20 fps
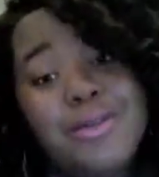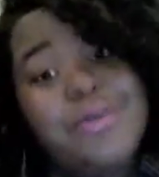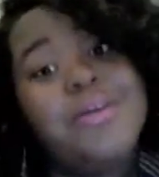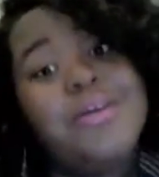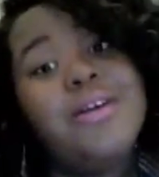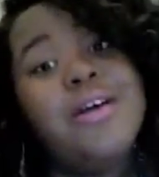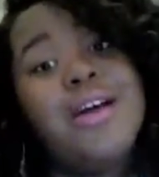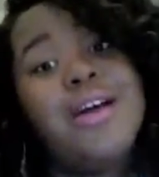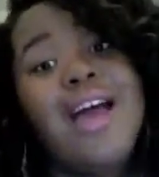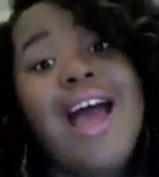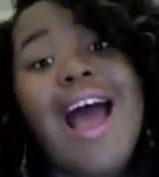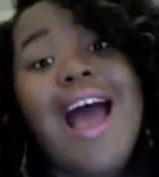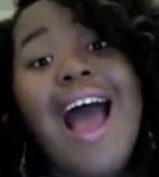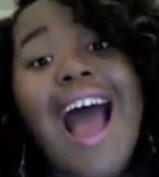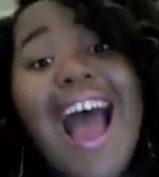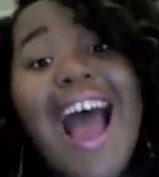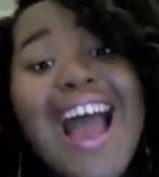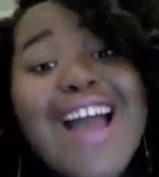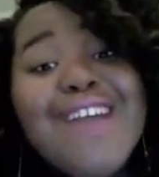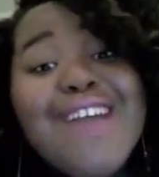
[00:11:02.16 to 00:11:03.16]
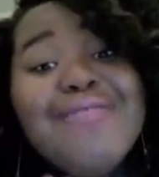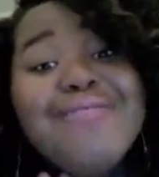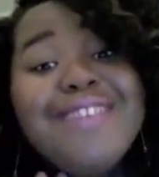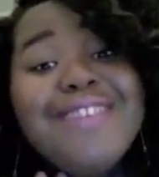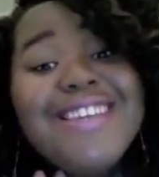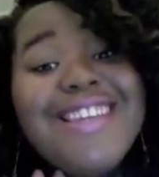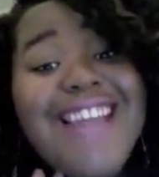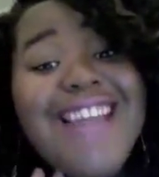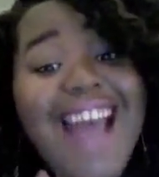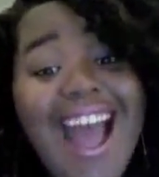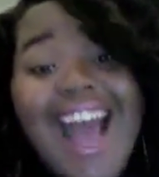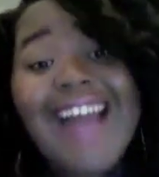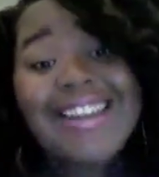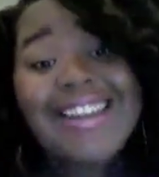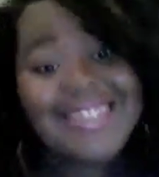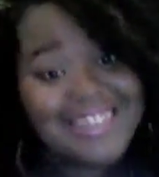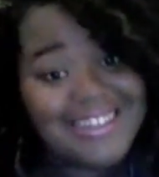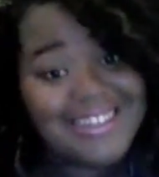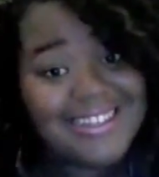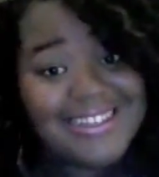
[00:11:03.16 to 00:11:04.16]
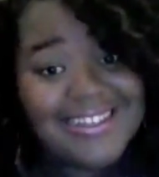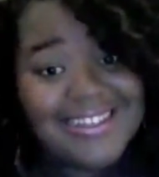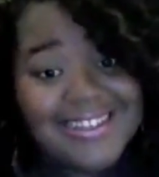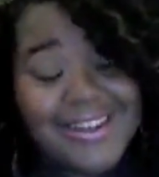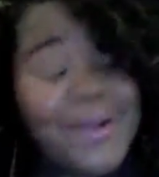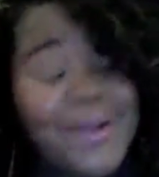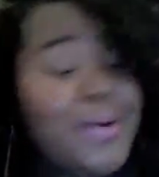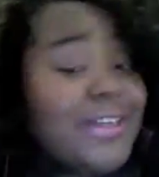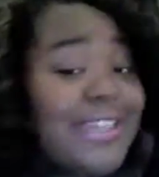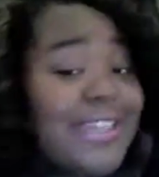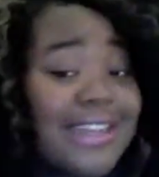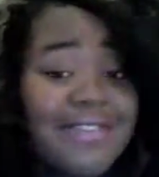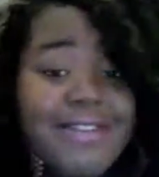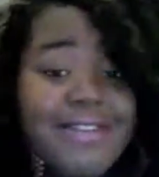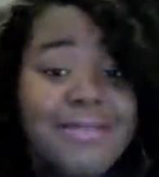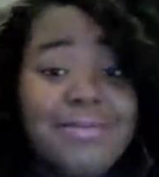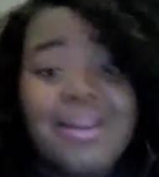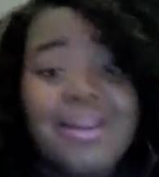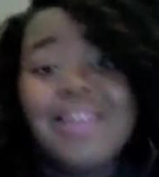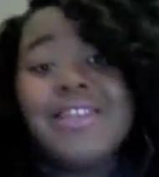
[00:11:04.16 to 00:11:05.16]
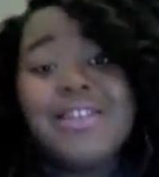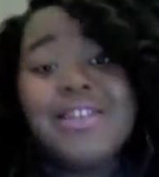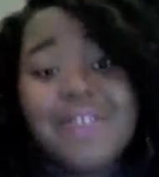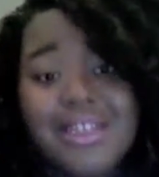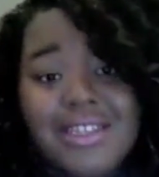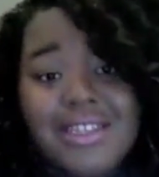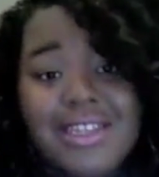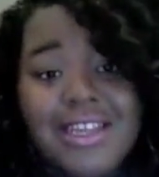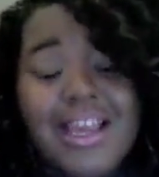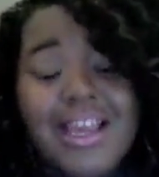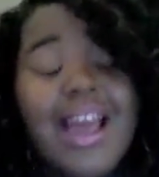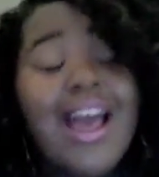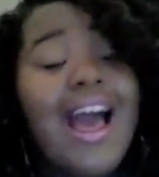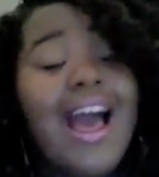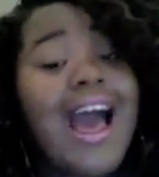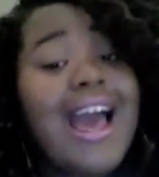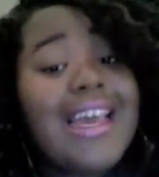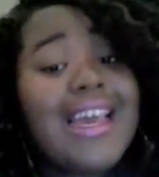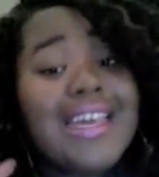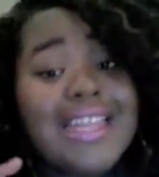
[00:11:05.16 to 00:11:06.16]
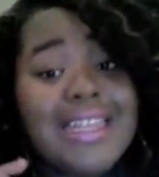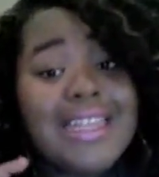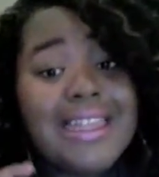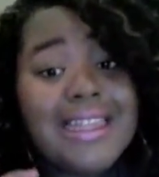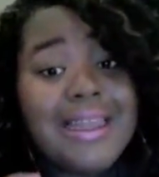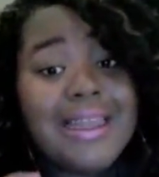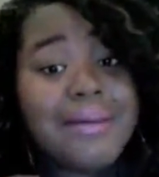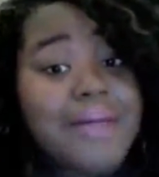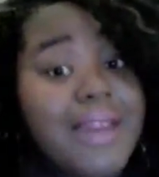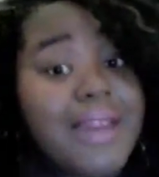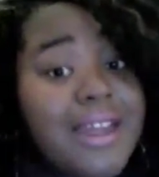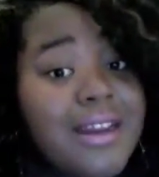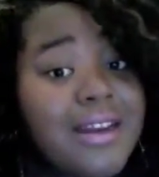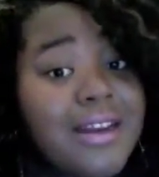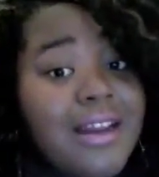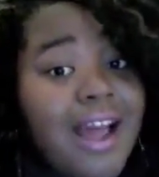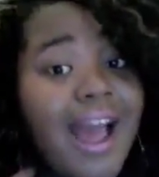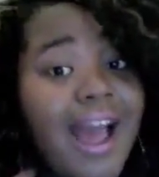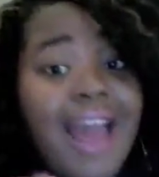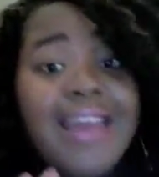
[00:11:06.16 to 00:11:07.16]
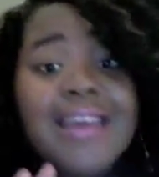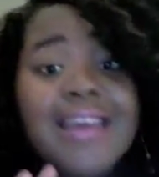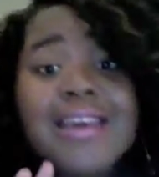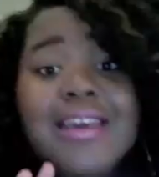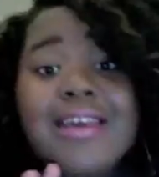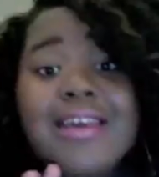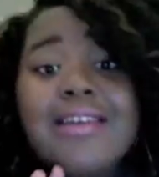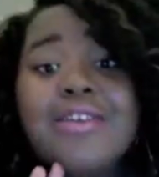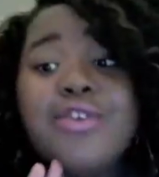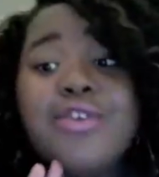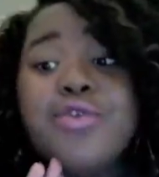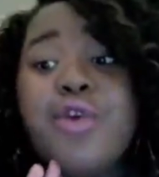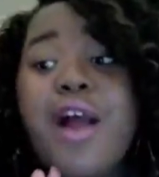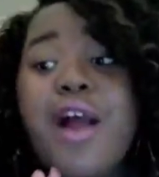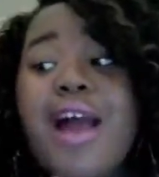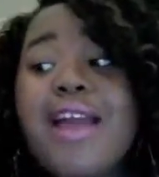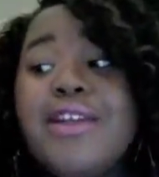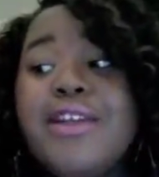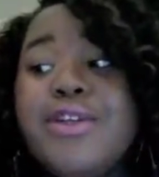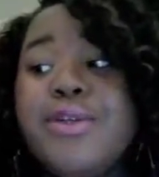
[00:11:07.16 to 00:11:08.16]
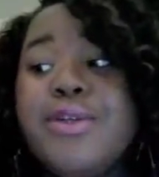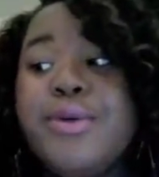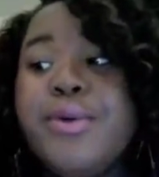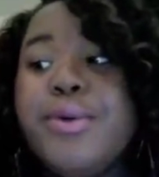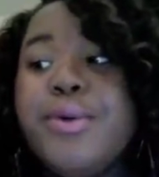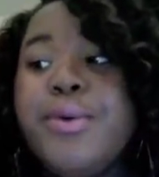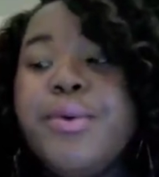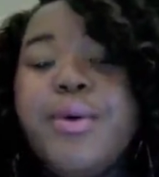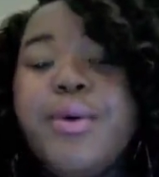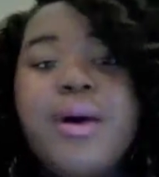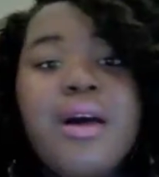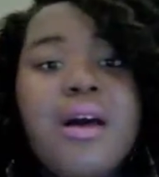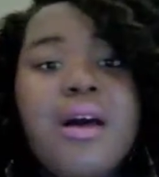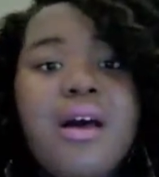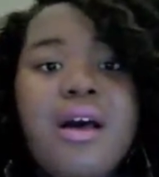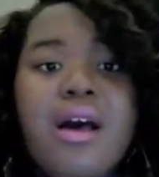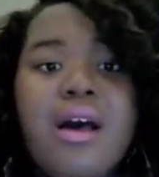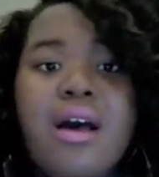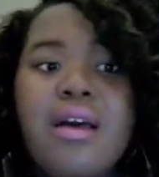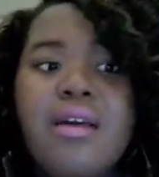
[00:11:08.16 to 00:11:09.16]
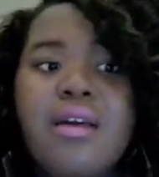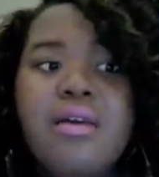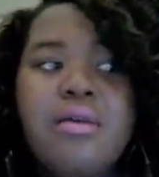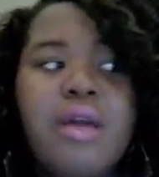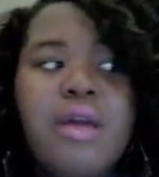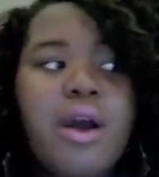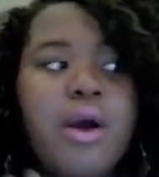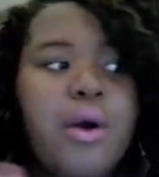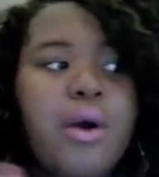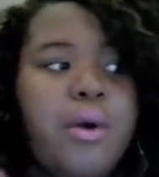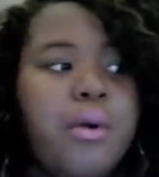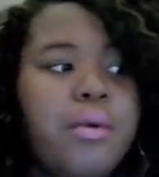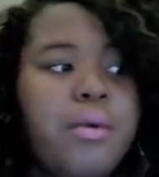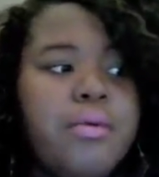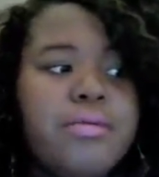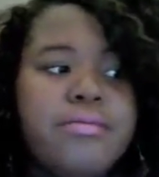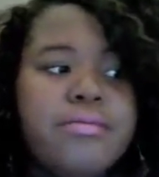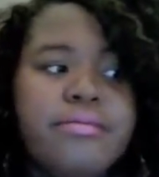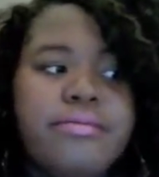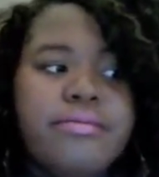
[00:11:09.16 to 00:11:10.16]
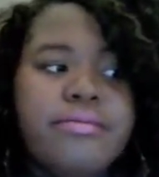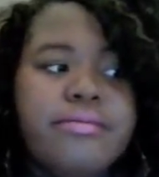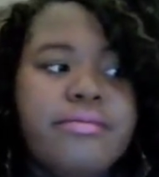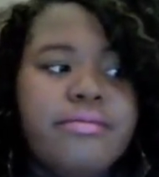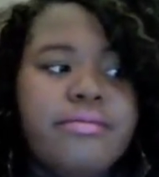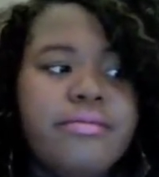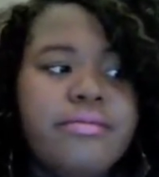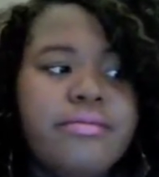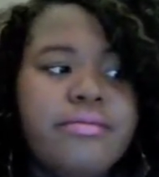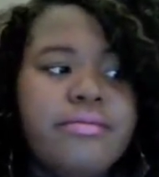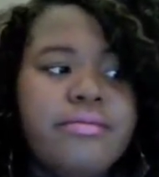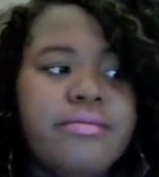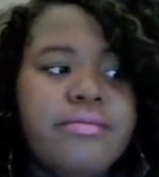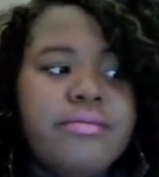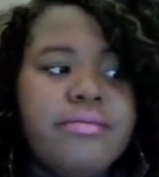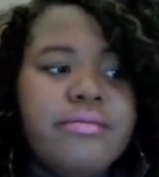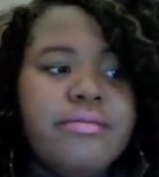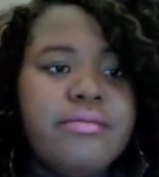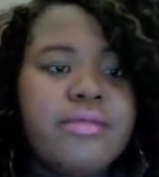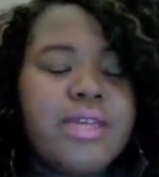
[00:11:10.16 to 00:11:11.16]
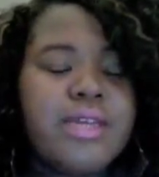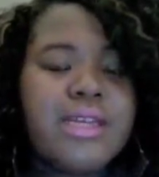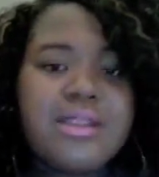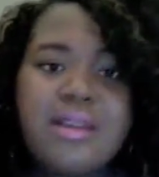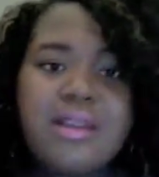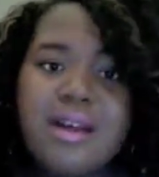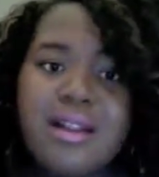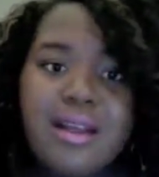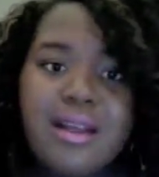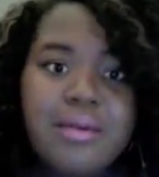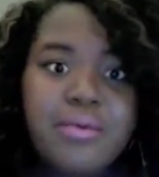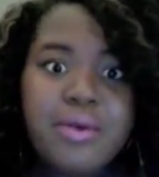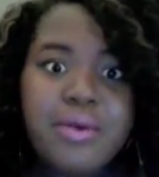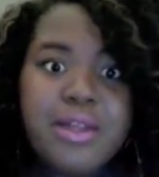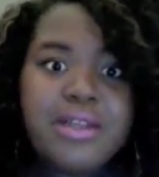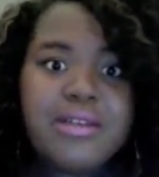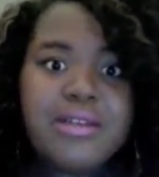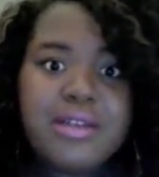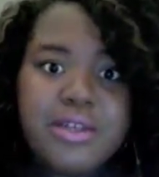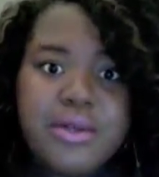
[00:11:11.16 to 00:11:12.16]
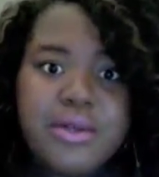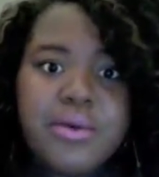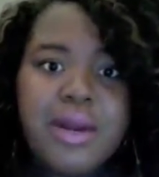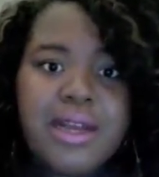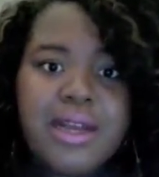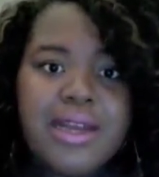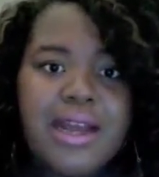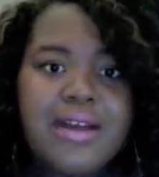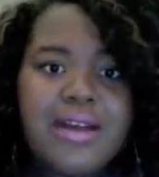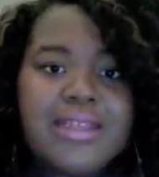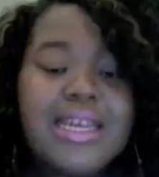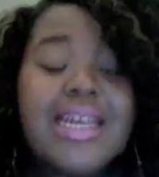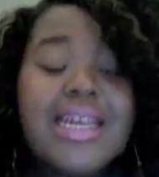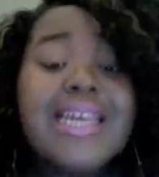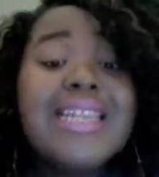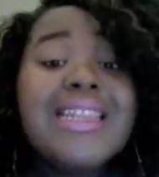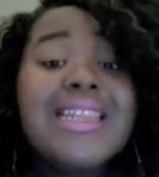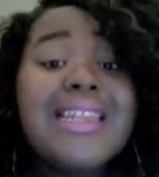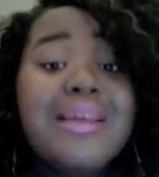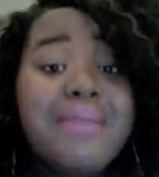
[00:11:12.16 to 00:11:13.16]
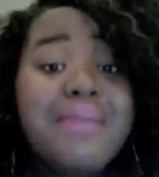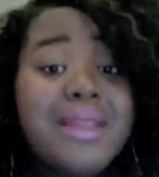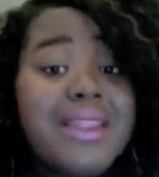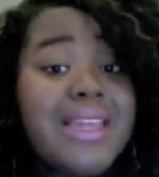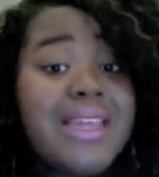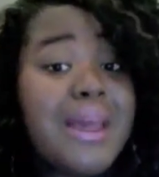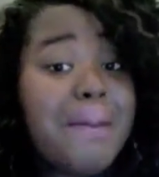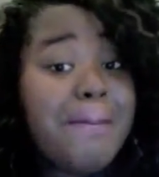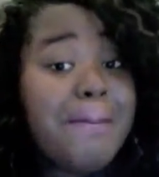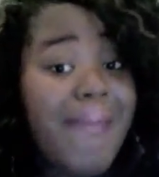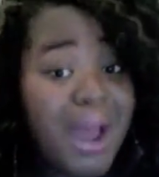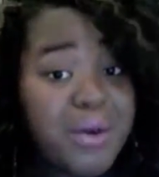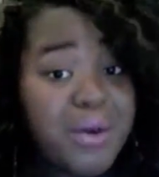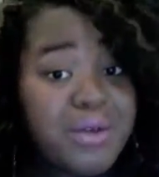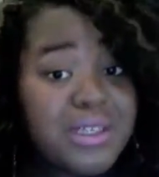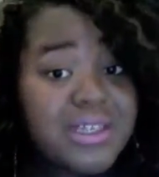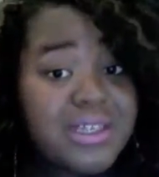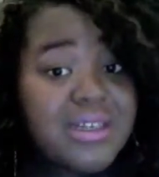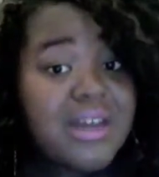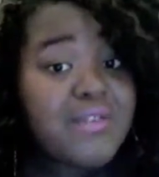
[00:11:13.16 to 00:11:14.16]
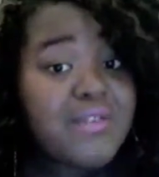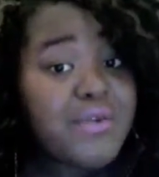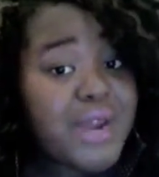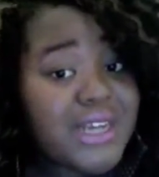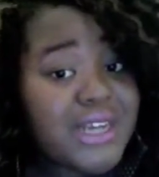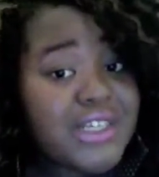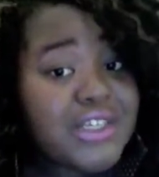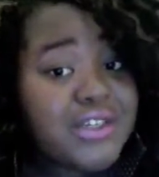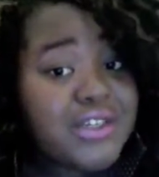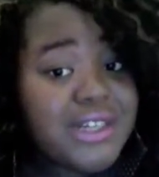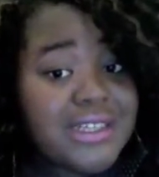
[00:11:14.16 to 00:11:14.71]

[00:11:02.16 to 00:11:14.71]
I am not going to give up ranch dressing. I can limit it. I can try to, you know, that's all I'm willing to do right now is I can limit the amount of ranch dressing,